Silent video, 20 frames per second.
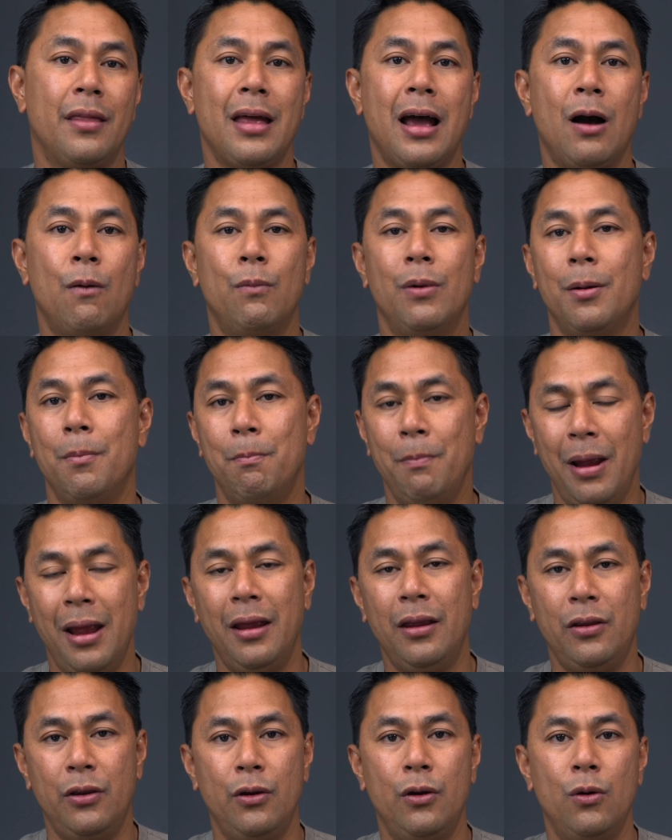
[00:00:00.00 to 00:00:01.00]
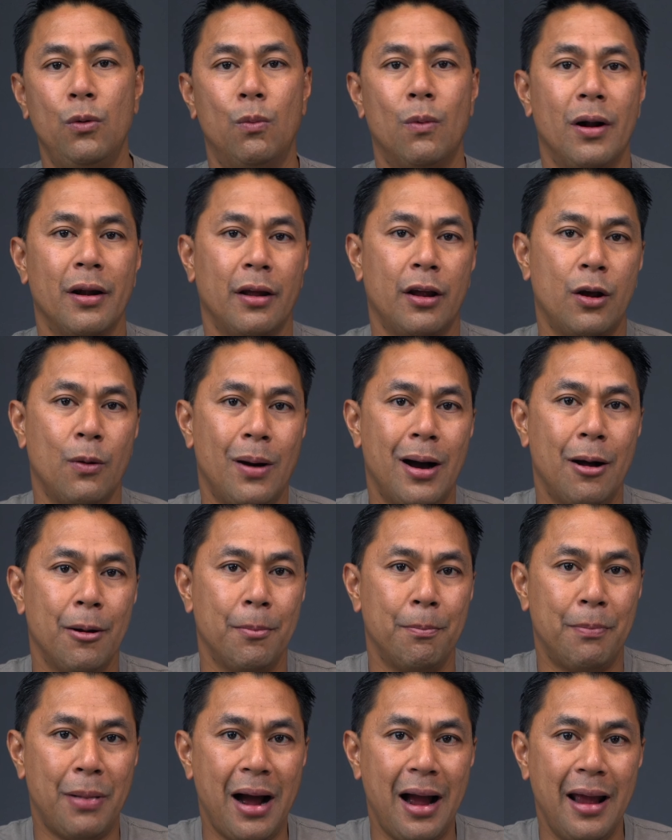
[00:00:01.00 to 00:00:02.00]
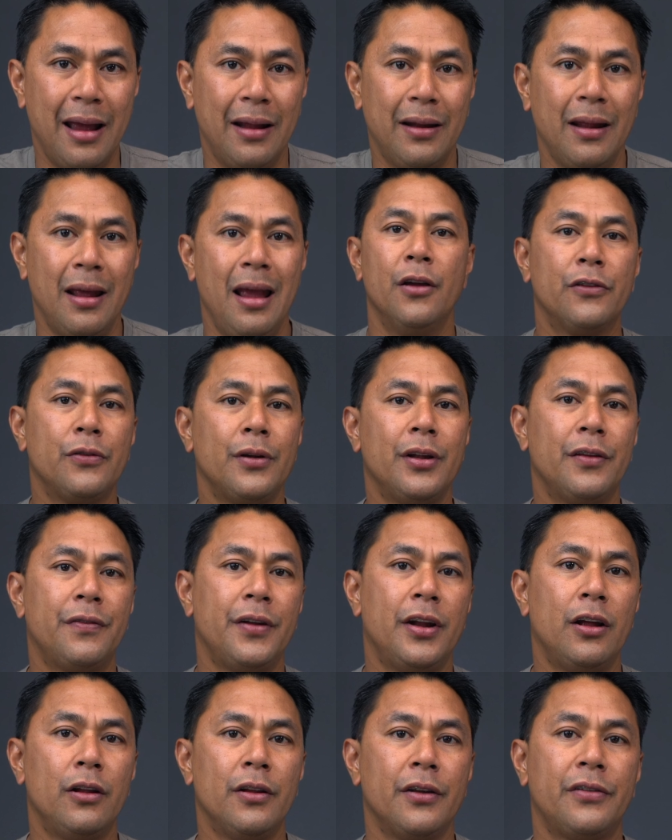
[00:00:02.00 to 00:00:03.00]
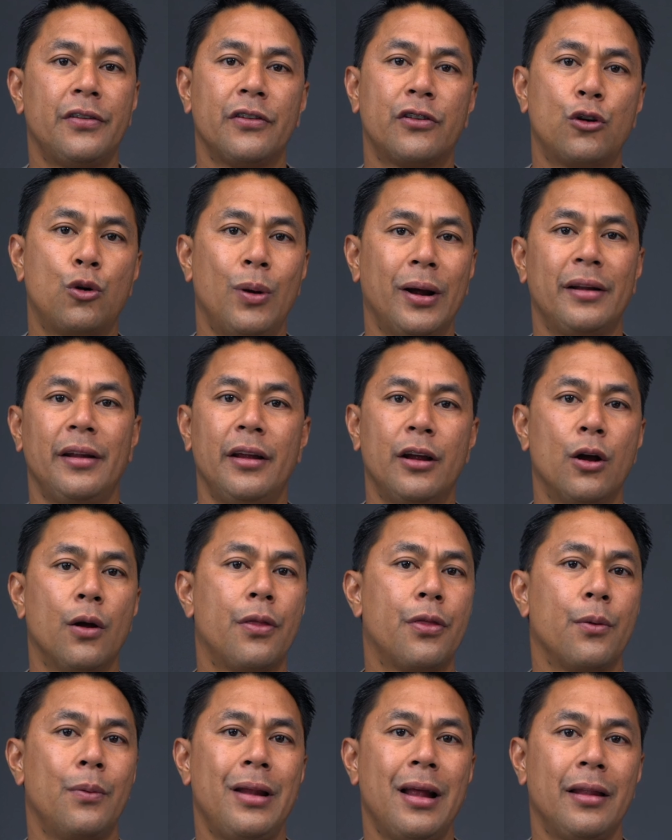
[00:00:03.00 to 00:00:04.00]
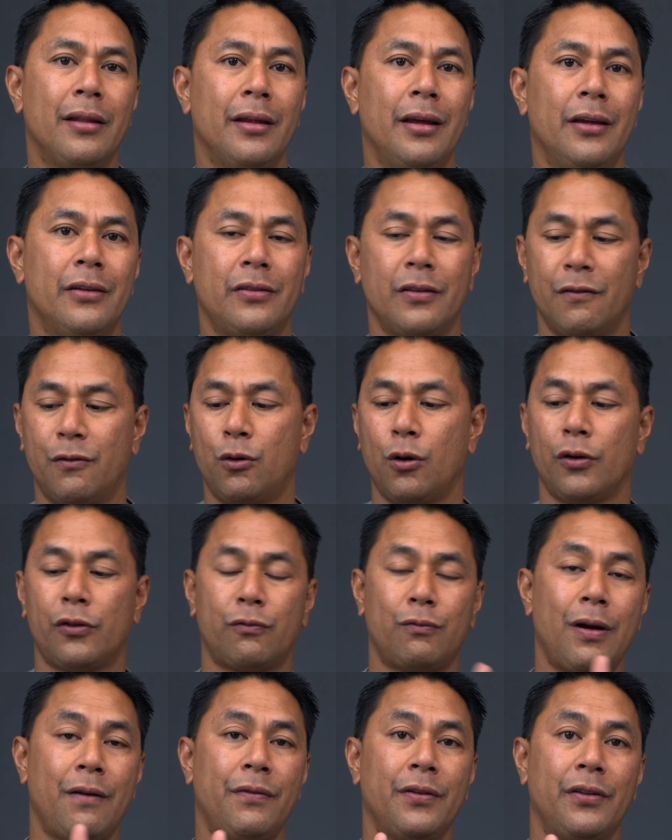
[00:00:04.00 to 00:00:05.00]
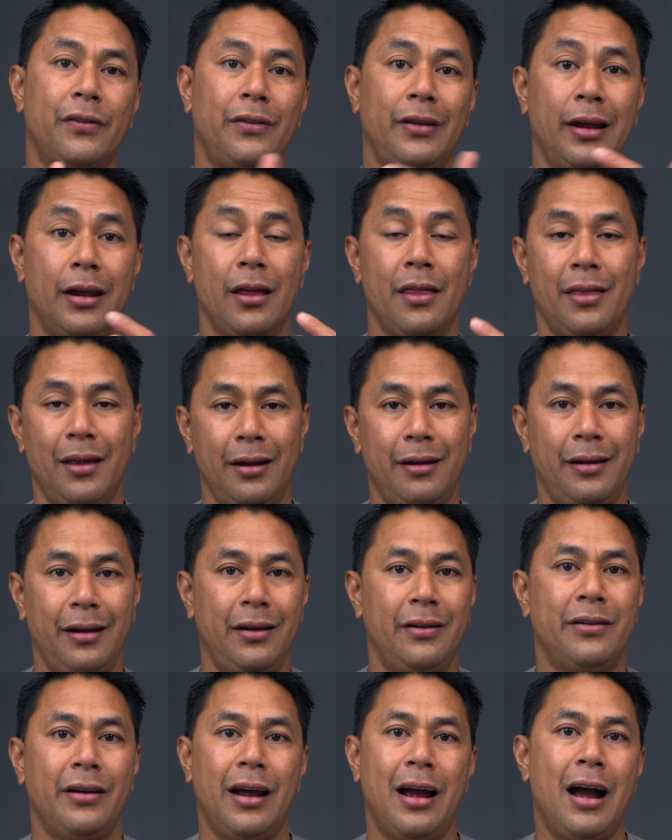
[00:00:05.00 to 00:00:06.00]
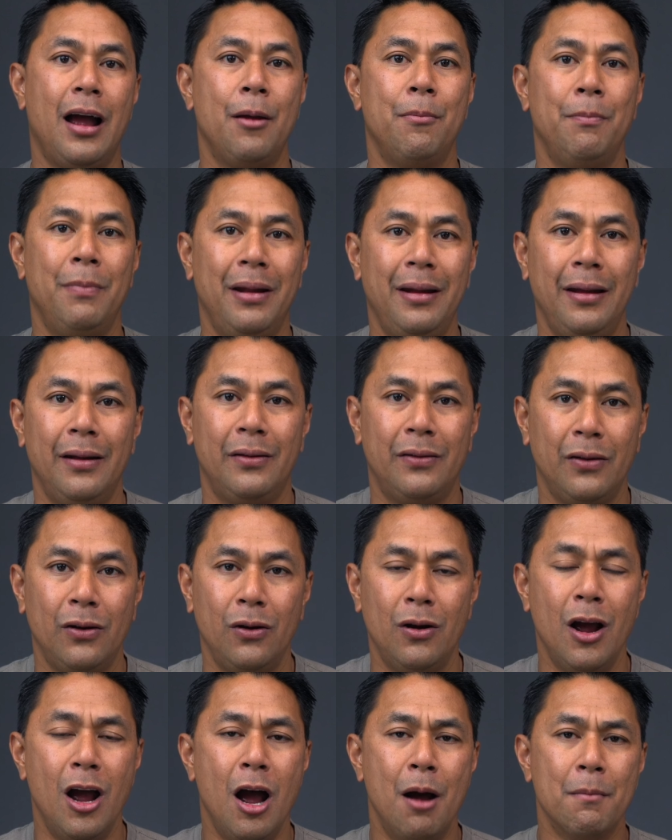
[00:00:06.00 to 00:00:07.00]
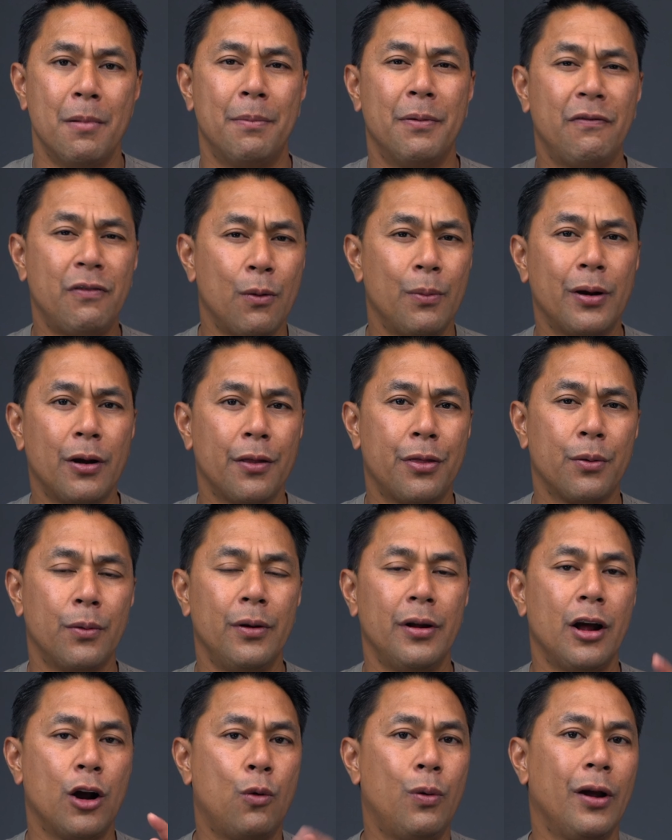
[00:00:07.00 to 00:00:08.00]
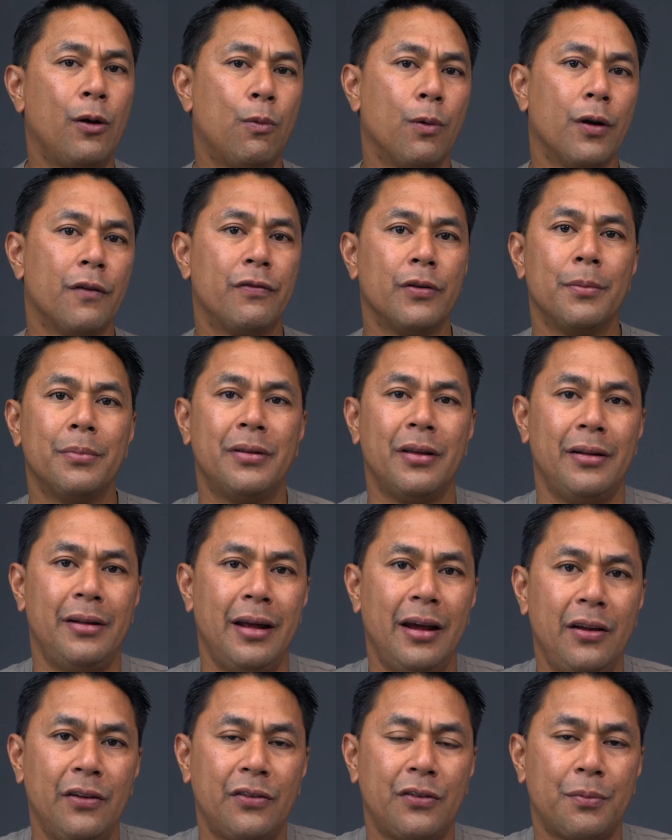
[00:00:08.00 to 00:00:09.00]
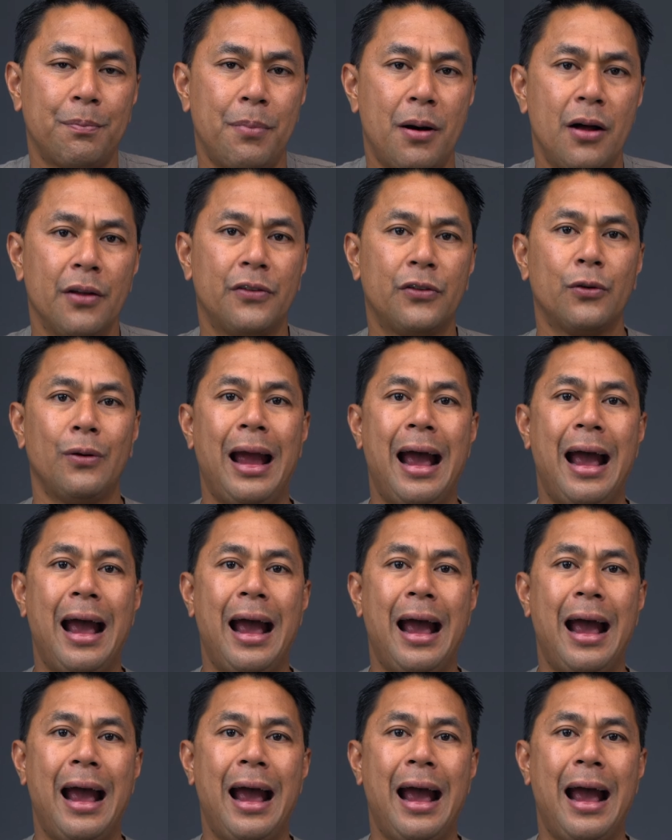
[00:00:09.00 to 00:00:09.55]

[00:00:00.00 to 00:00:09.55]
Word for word: that would make you want to go out and buy it? So in this video, let's just quickly go through that list, of course referencing the D J I Mini two. But before we go through it, a quick word from today's sponsor,